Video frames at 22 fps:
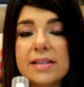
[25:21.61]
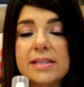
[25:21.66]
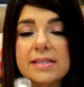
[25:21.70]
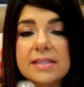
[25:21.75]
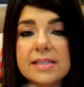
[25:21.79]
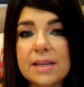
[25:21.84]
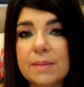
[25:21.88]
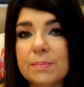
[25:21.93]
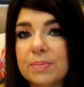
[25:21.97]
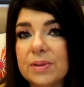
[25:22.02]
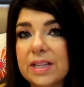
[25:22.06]

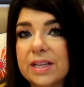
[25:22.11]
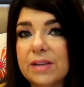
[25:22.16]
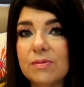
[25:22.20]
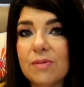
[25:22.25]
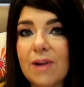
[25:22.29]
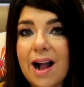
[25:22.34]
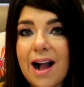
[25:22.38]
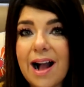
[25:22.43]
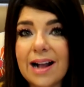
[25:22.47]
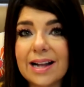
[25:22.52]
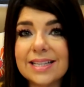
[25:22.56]

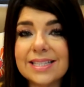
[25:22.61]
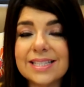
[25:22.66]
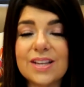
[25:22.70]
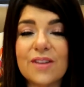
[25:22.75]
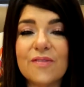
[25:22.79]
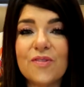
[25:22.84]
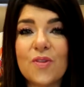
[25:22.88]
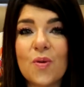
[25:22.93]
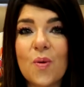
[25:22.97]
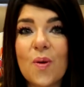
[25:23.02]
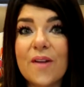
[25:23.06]
simplyrox
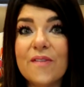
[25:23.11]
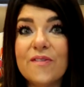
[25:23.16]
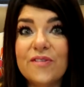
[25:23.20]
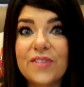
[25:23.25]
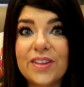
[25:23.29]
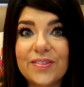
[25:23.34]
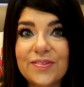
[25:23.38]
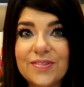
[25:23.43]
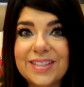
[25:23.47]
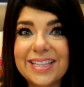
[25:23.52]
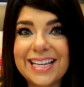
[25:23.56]
for
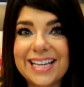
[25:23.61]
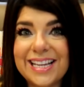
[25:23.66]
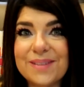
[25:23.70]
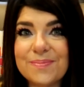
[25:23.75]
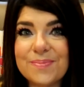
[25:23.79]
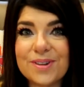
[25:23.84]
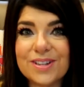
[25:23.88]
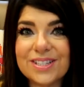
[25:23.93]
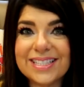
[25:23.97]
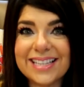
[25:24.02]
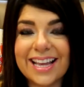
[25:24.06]

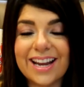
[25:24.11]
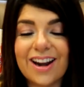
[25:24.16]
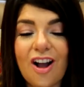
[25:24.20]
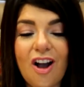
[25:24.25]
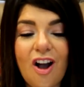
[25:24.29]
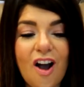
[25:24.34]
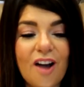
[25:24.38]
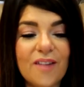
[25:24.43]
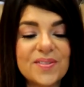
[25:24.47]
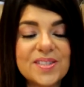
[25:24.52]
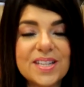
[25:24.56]
15%
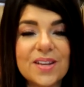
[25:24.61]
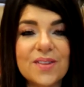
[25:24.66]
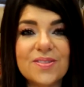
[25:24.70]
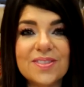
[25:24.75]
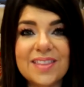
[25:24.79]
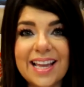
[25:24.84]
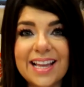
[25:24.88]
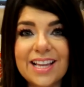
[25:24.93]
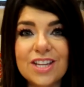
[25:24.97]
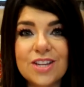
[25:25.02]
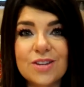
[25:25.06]
off so
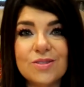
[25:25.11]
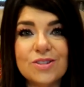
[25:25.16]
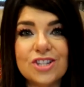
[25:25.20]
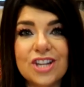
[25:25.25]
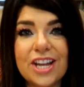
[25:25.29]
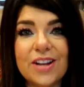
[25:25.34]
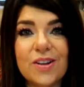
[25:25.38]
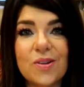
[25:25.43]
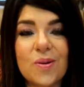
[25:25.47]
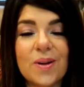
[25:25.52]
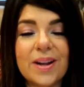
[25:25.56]
thank you
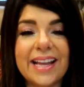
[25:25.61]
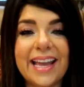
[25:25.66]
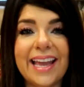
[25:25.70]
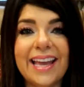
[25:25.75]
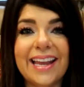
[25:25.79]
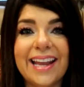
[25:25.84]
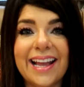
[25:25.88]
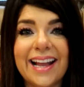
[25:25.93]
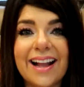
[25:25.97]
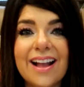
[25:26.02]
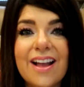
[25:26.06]
shake
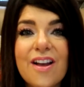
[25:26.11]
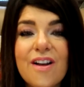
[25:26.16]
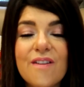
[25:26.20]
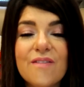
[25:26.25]
organic